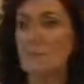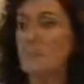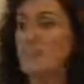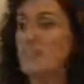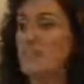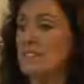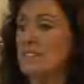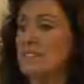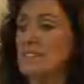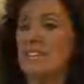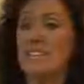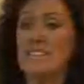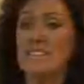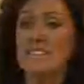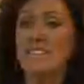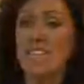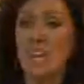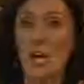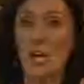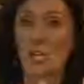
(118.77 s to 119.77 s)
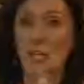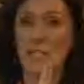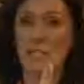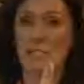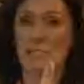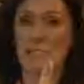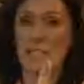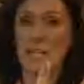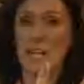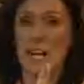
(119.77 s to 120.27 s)
because that's the other
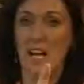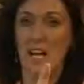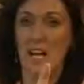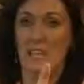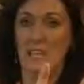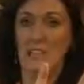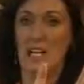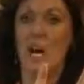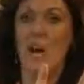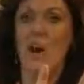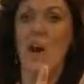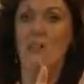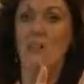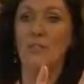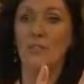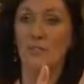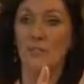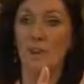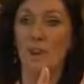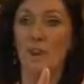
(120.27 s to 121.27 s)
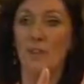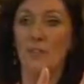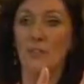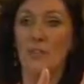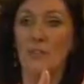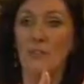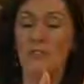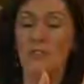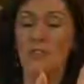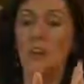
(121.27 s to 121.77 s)
side of the
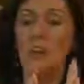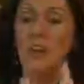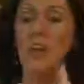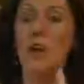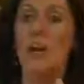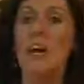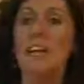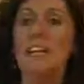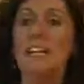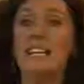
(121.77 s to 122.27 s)
pelvic floor